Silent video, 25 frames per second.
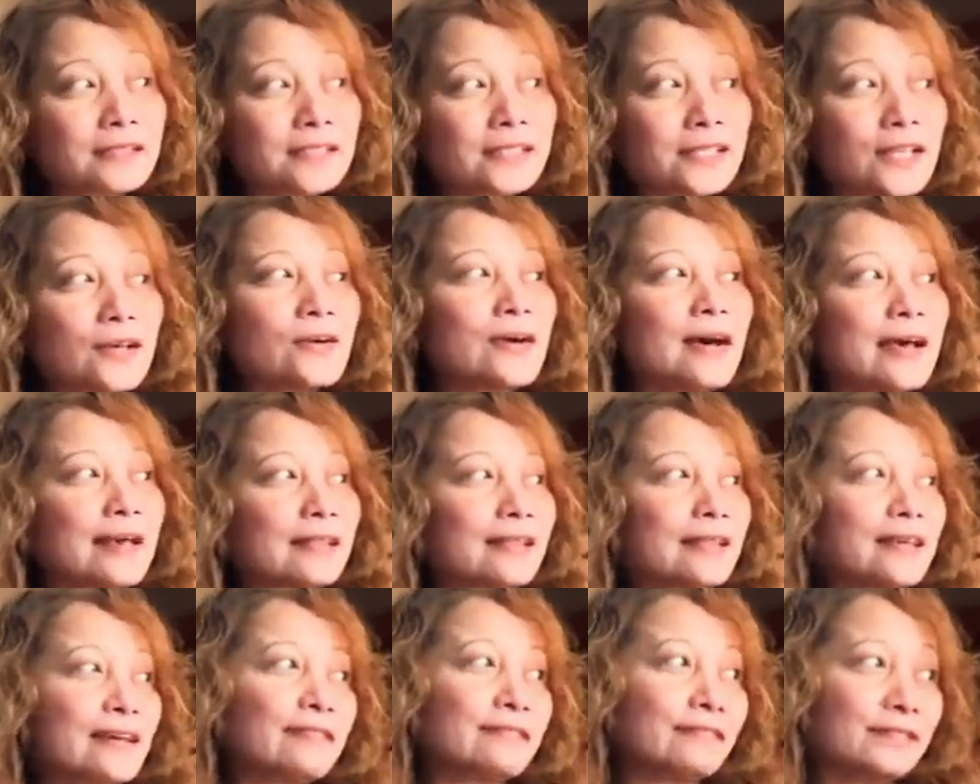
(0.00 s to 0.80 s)
So I
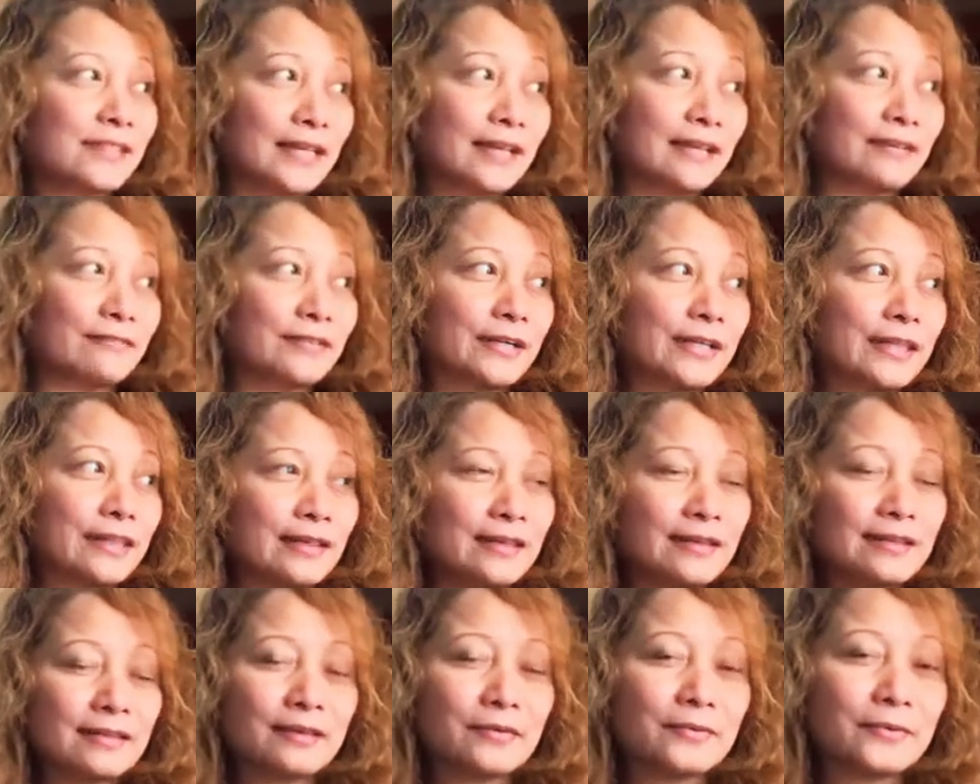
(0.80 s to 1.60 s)
left
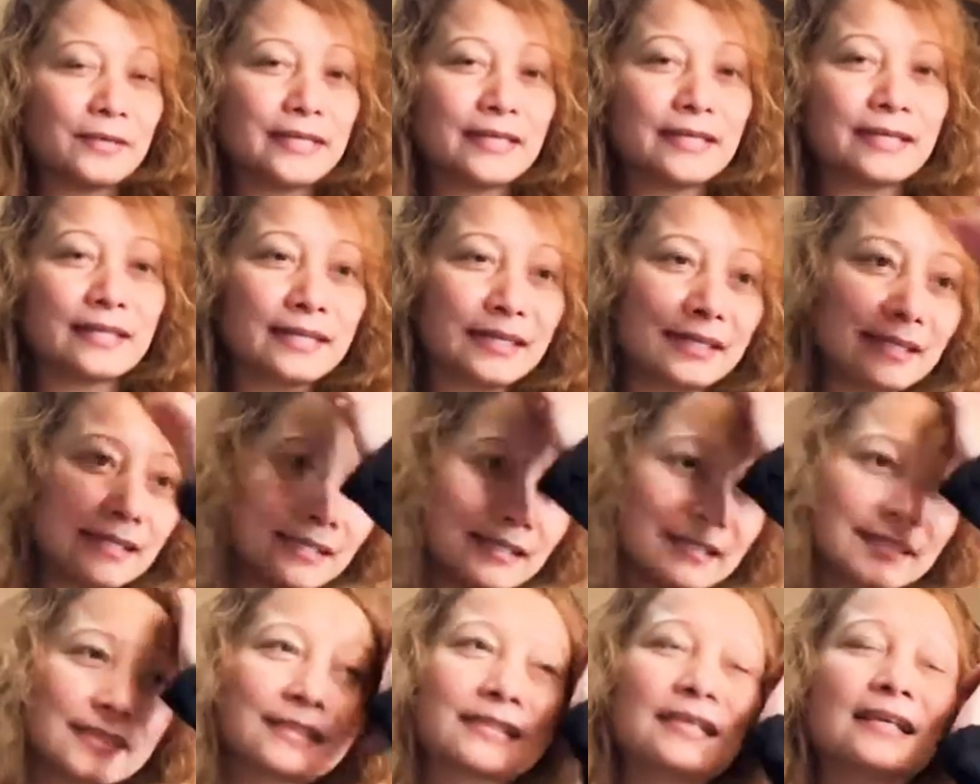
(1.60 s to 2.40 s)
everything the way it is.